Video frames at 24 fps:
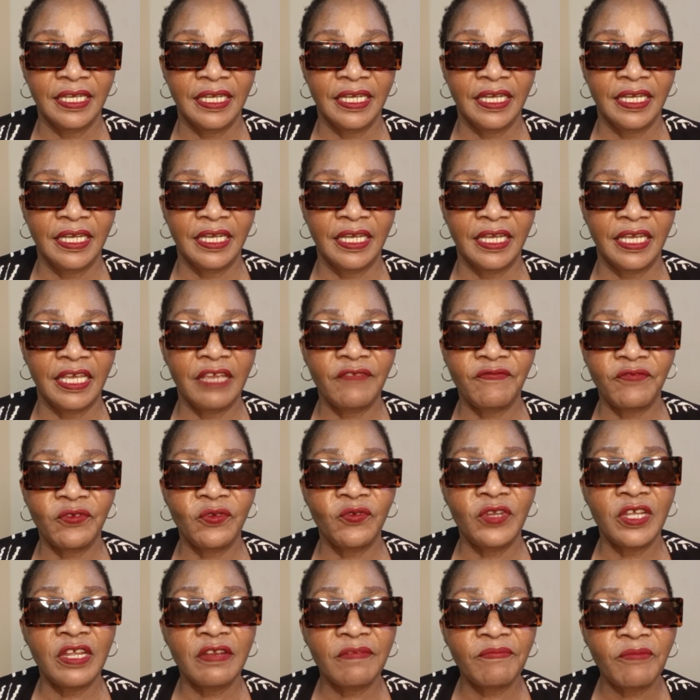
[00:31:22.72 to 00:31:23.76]
If you
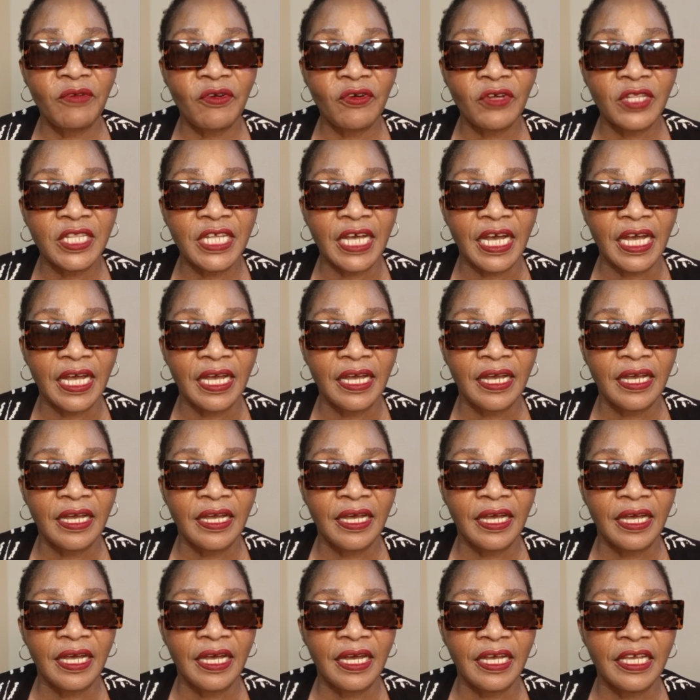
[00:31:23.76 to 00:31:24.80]
didn't bother,
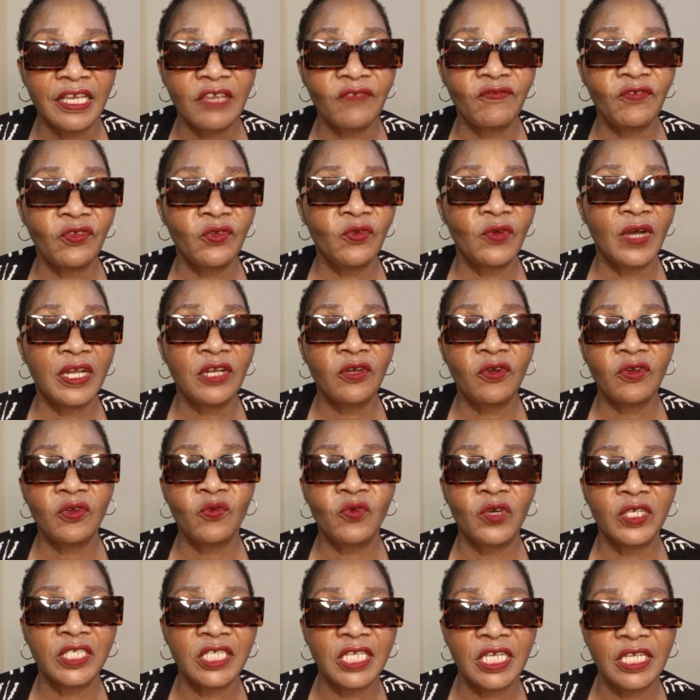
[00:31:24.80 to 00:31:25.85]
if you are not
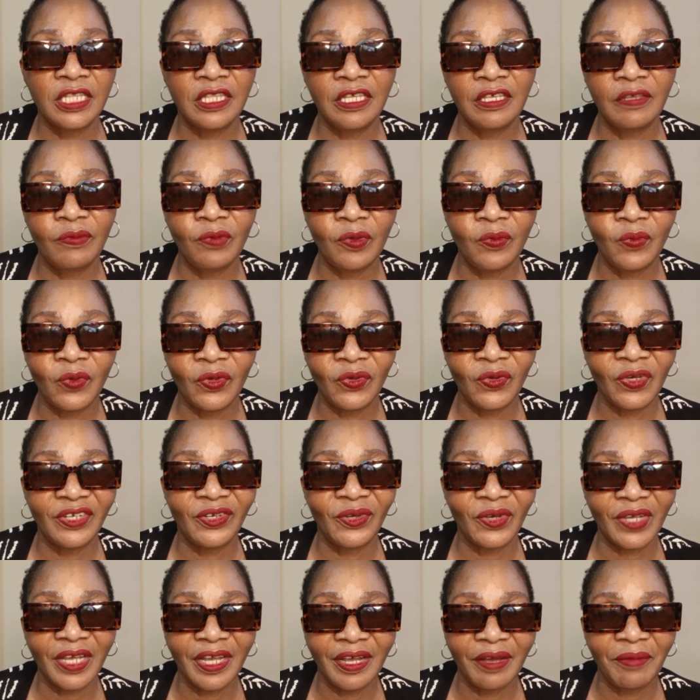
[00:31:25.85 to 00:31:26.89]
watching these people you are talking
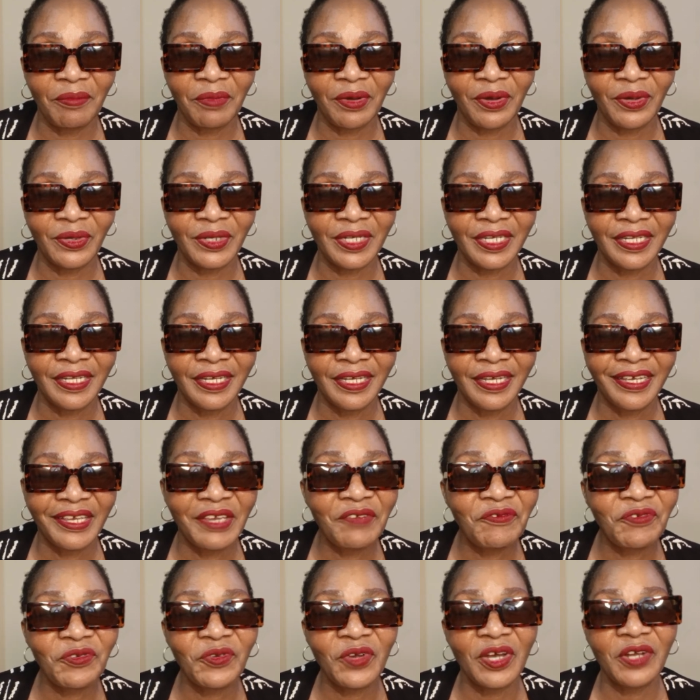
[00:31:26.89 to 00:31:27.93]
about, if you
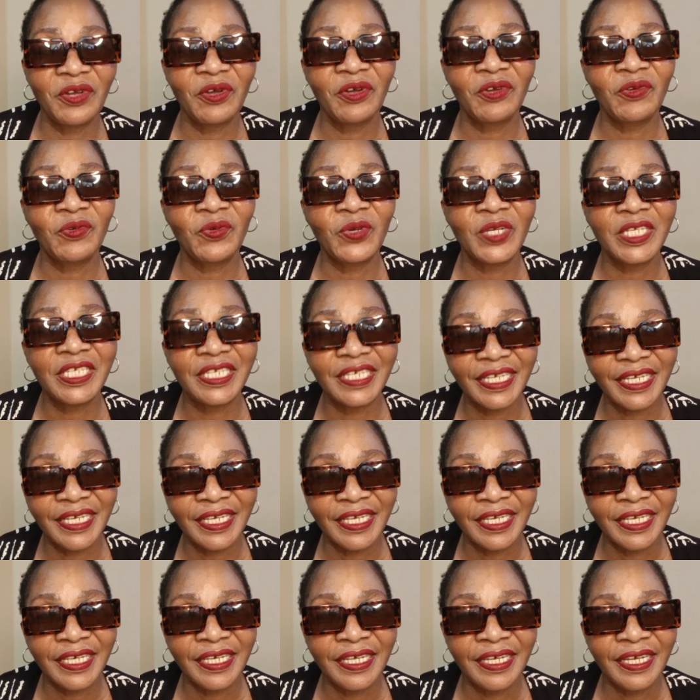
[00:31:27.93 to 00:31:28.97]
are not watching,
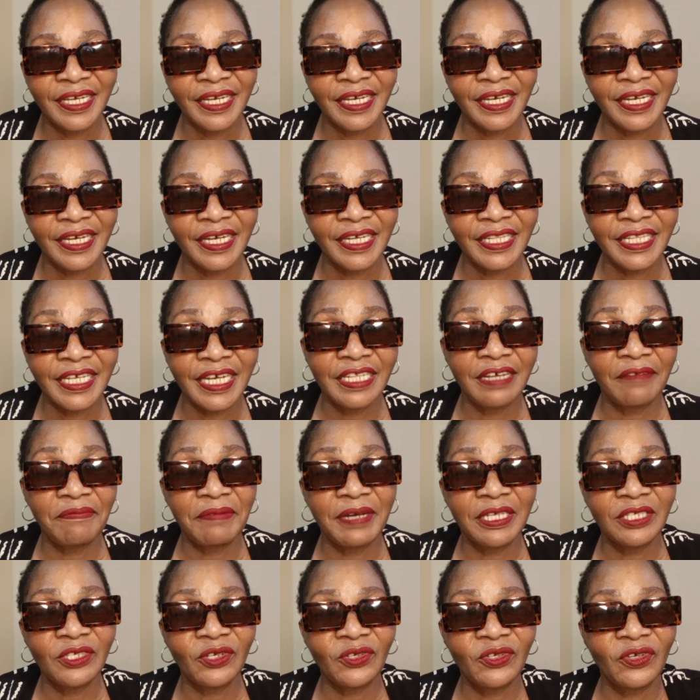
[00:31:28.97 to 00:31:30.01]
the other
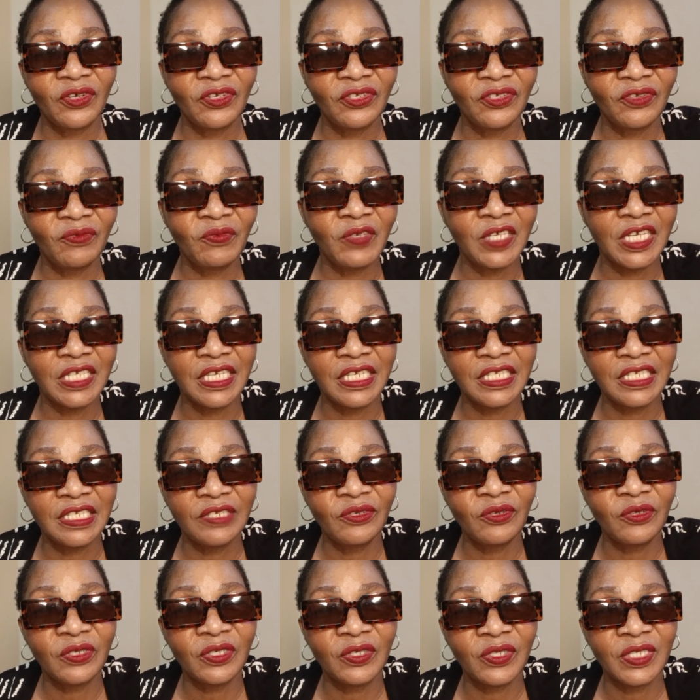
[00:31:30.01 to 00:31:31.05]
person also, Mr. Cecil, is
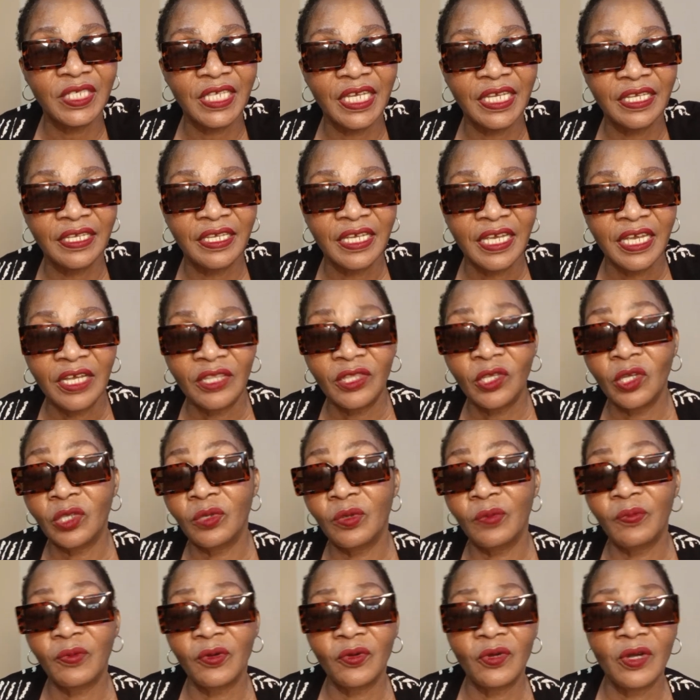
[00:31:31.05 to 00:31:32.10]
also saying those
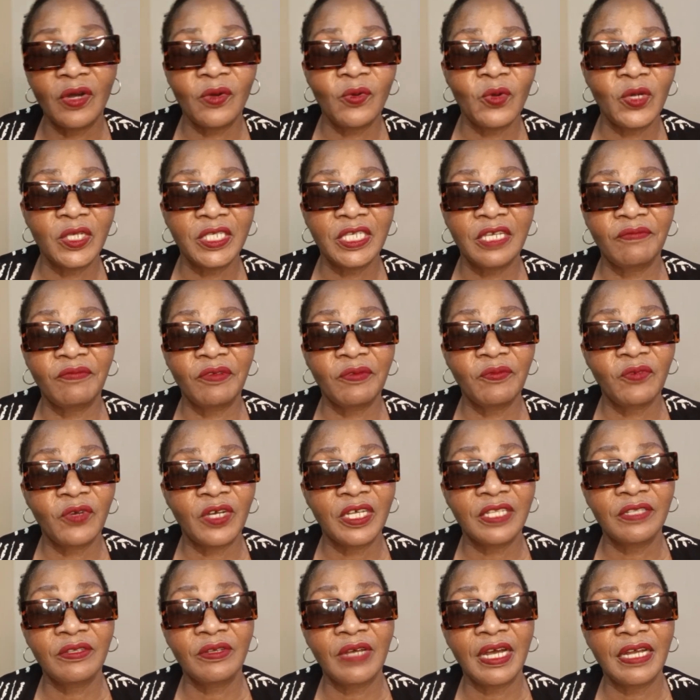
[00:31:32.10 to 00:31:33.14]
people who are watching people
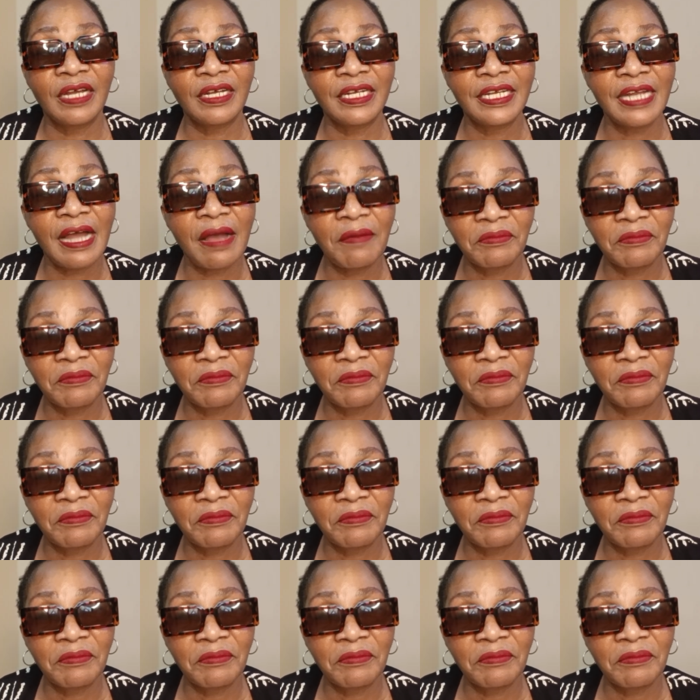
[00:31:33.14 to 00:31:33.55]
are dumb.